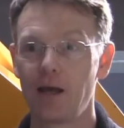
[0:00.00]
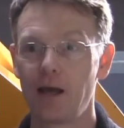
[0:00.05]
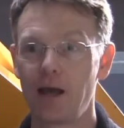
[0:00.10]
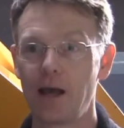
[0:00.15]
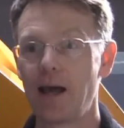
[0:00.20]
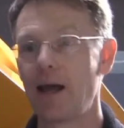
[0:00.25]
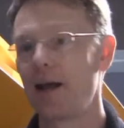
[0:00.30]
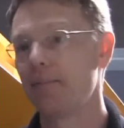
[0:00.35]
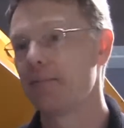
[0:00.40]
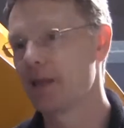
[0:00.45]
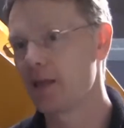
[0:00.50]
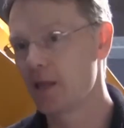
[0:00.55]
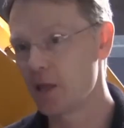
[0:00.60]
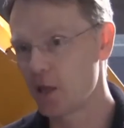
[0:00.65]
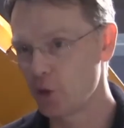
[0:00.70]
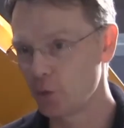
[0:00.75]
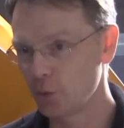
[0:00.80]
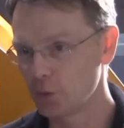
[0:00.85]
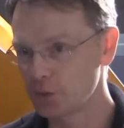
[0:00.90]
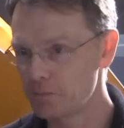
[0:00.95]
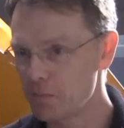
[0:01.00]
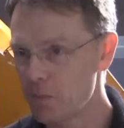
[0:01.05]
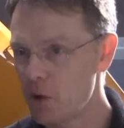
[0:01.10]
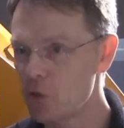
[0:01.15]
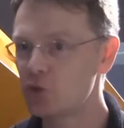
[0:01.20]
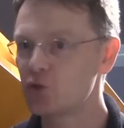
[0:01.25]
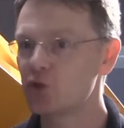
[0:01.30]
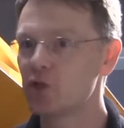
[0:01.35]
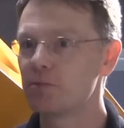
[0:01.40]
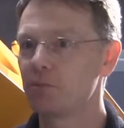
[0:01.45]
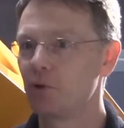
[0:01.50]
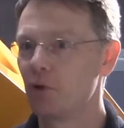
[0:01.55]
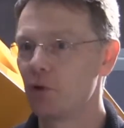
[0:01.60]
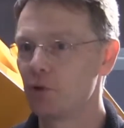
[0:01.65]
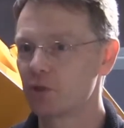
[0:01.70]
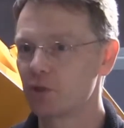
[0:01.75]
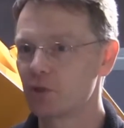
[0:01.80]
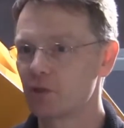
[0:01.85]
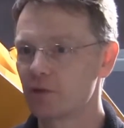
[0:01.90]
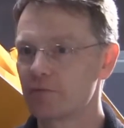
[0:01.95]
It was most
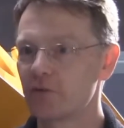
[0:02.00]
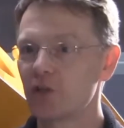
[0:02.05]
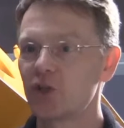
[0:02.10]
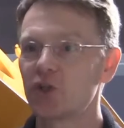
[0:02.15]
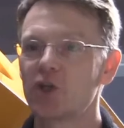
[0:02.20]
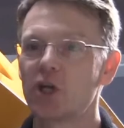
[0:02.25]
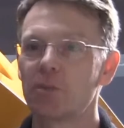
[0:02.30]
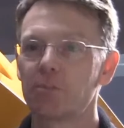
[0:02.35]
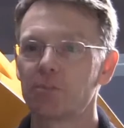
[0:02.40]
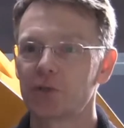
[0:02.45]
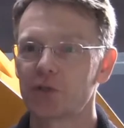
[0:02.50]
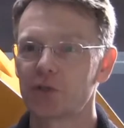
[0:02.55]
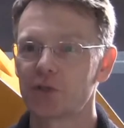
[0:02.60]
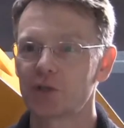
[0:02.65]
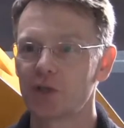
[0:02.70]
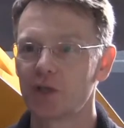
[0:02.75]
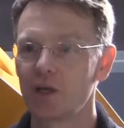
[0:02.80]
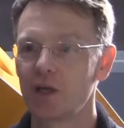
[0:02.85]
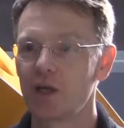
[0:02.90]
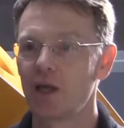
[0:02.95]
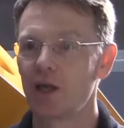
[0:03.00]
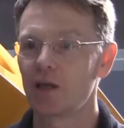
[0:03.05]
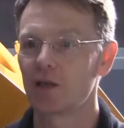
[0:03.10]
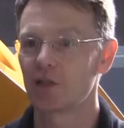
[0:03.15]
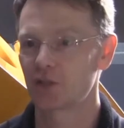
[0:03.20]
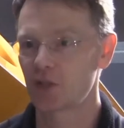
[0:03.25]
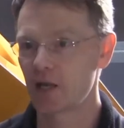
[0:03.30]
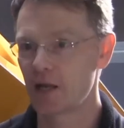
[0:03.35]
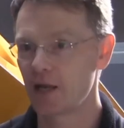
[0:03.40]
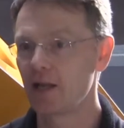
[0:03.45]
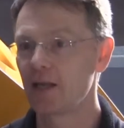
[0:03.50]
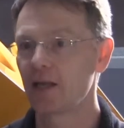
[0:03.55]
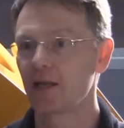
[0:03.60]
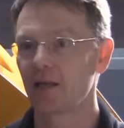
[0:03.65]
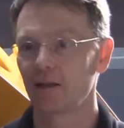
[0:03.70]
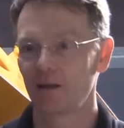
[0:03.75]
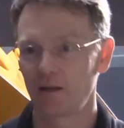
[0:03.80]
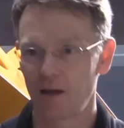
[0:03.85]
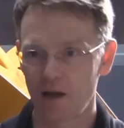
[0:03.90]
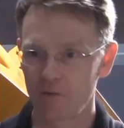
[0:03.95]
important for ships
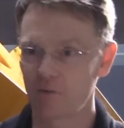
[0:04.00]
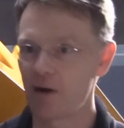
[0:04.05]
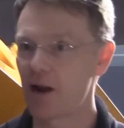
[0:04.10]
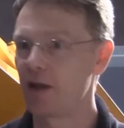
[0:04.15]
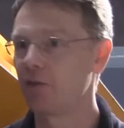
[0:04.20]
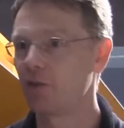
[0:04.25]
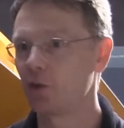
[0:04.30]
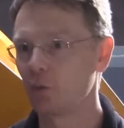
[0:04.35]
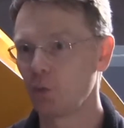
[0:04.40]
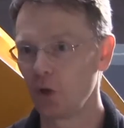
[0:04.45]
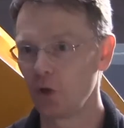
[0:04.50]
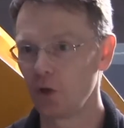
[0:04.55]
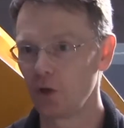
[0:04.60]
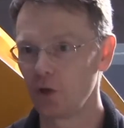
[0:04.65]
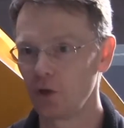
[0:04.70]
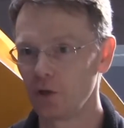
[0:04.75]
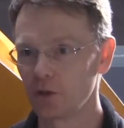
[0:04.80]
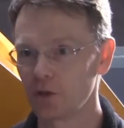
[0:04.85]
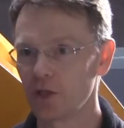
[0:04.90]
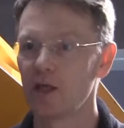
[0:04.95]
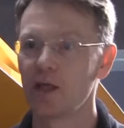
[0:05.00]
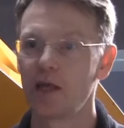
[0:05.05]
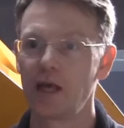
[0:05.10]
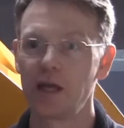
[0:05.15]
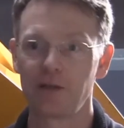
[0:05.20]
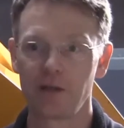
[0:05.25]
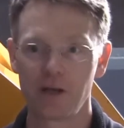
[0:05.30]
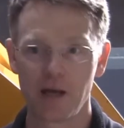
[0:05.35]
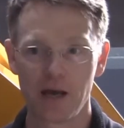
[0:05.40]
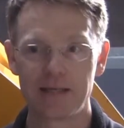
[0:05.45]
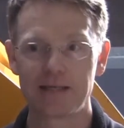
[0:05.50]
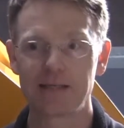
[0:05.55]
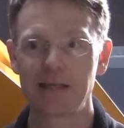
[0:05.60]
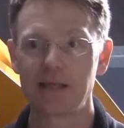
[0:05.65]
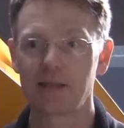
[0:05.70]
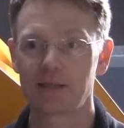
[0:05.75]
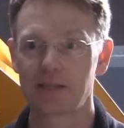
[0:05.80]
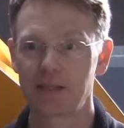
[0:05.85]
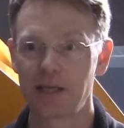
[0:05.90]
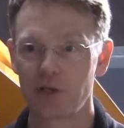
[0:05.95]
sailing around the world in the
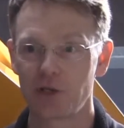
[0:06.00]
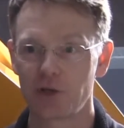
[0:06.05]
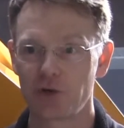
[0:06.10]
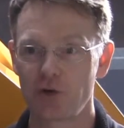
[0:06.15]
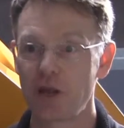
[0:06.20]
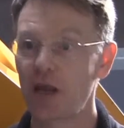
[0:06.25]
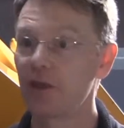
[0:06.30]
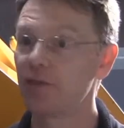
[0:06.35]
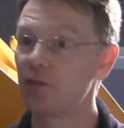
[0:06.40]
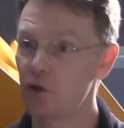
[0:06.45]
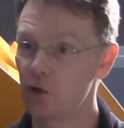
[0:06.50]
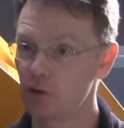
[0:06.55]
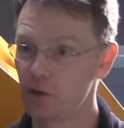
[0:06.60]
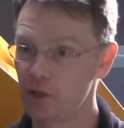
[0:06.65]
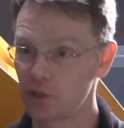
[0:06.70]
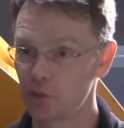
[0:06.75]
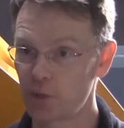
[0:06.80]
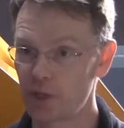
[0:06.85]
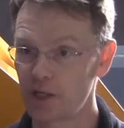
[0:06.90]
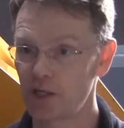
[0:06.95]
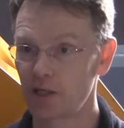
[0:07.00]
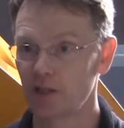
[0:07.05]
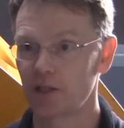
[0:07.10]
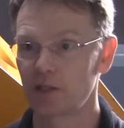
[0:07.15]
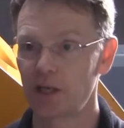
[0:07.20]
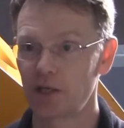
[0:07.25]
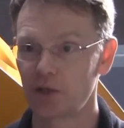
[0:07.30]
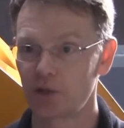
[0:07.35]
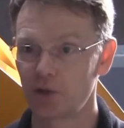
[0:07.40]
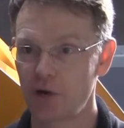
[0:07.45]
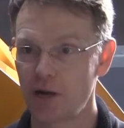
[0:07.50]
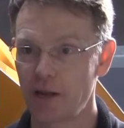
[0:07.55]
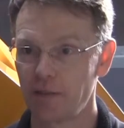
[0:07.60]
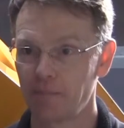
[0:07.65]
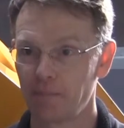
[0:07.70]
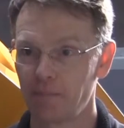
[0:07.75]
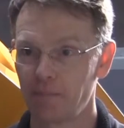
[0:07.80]
19th century and the early 20th century.